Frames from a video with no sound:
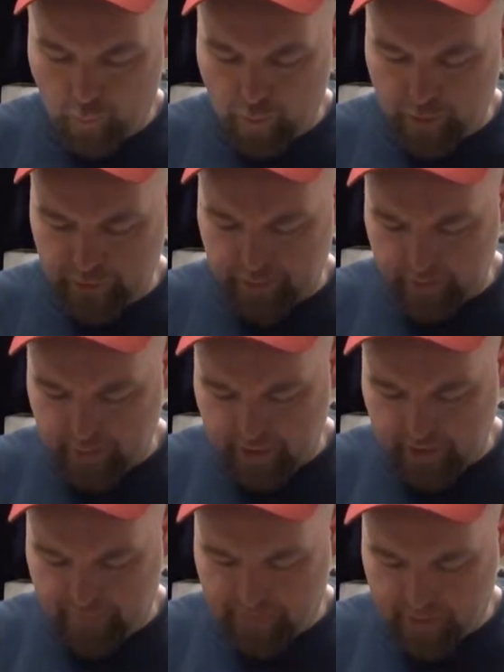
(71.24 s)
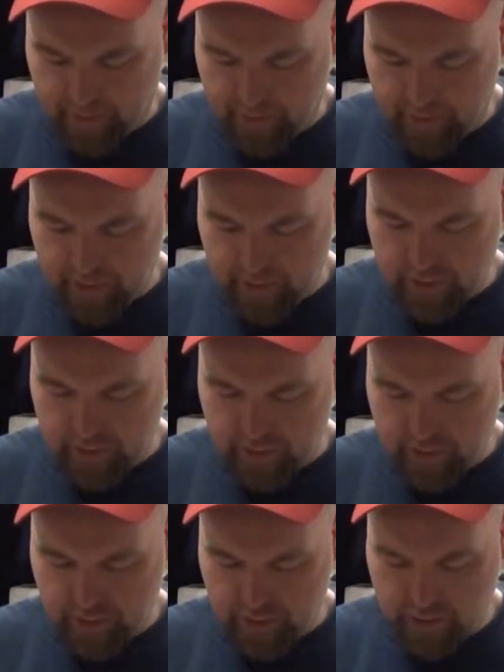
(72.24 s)
with some kind of a harness,
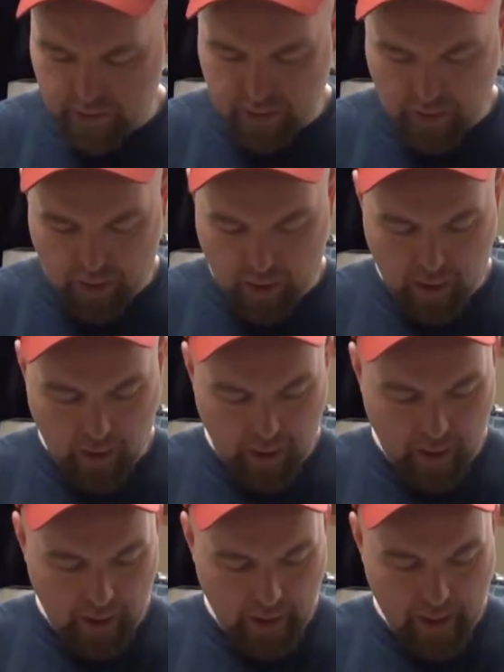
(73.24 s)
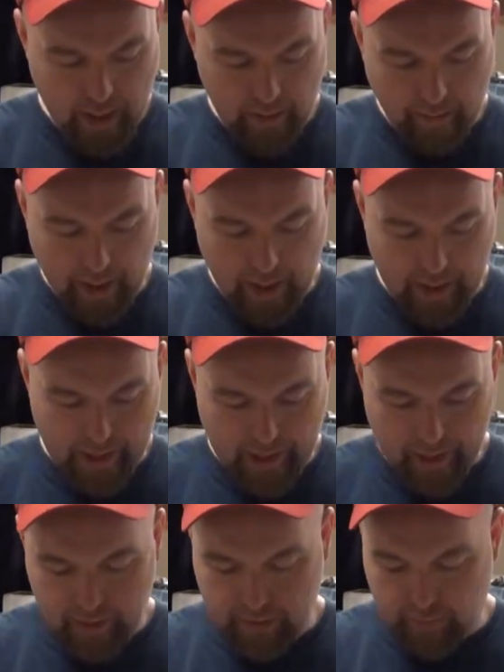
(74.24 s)
and then a body
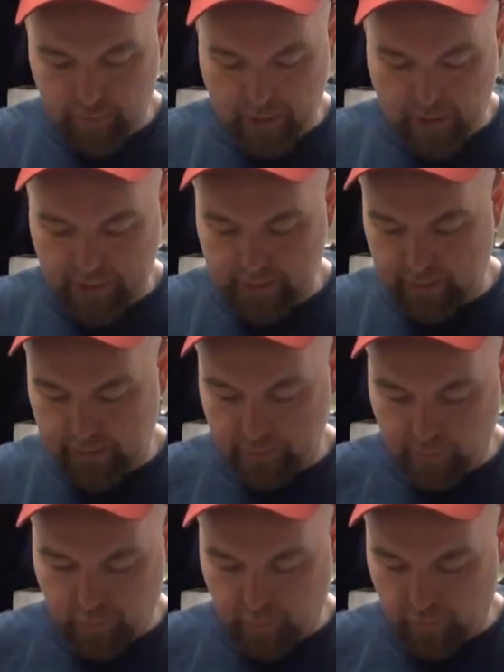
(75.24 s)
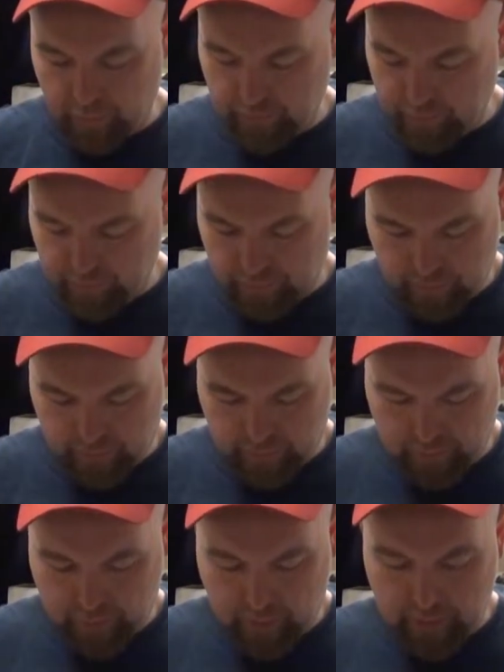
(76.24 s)
and some legs and some poles.
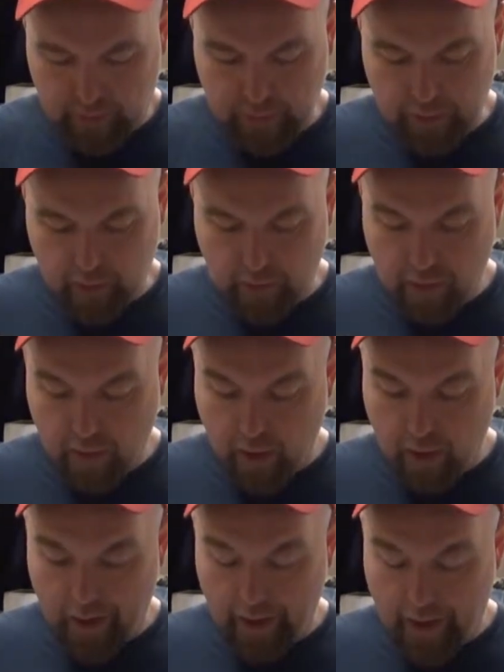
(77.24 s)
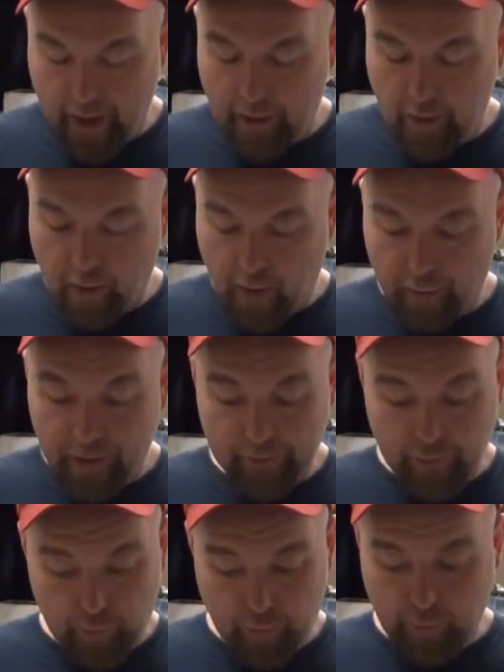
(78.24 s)
So now all we have
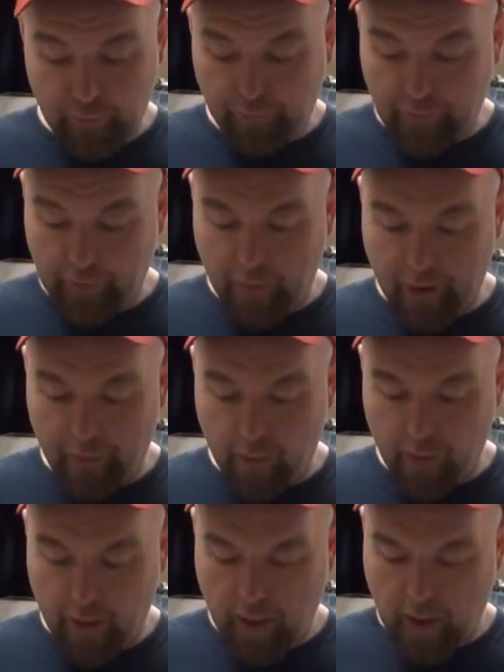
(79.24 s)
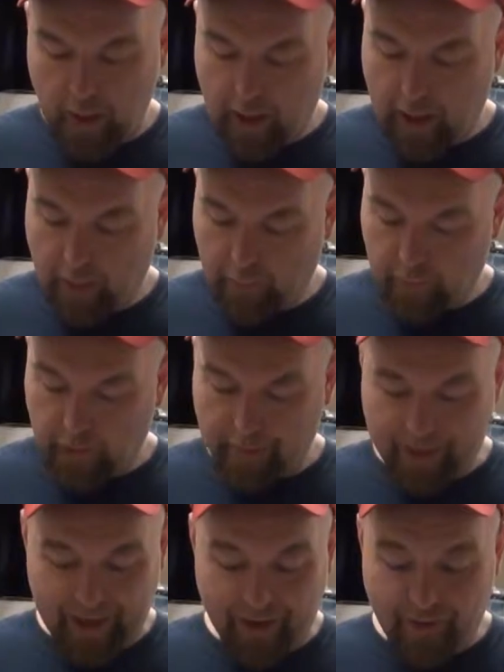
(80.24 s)
to do is figure out how we're going to
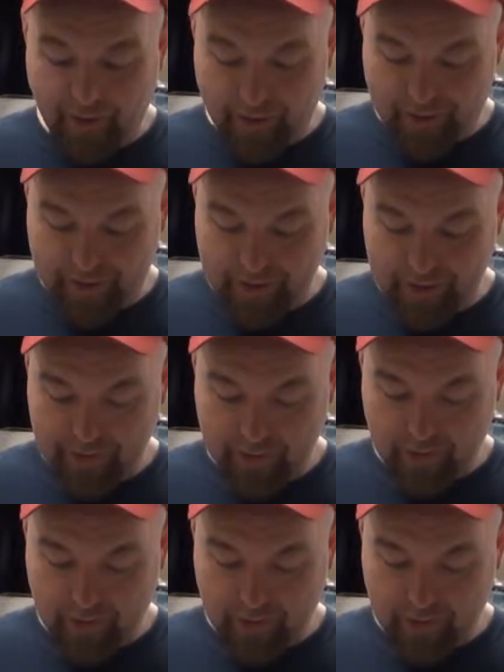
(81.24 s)
make a harness